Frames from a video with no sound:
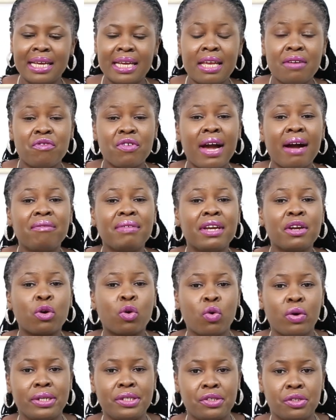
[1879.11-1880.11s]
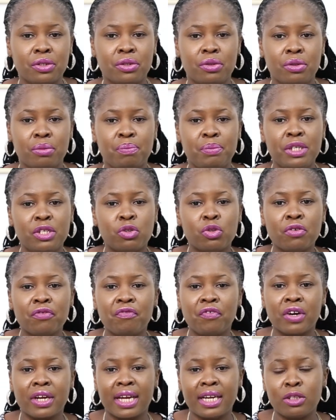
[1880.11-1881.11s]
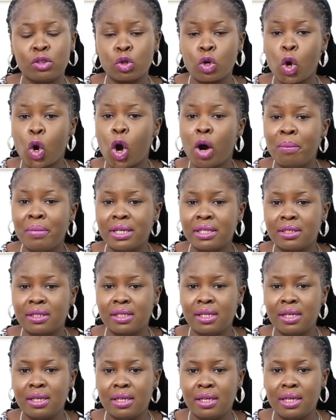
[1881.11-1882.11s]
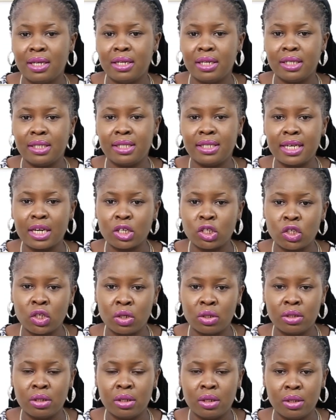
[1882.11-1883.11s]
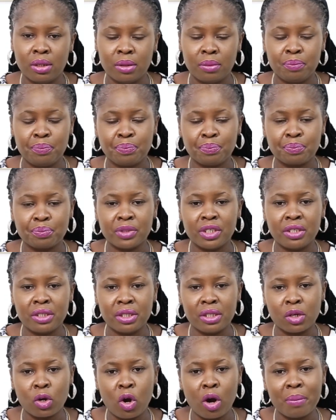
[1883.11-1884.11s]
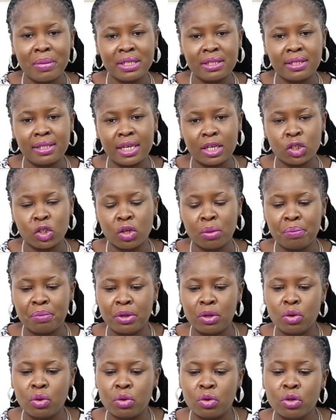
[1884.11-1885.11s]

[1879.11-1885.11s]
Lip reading: If you have any question, please don't forget to comment in the comment section below.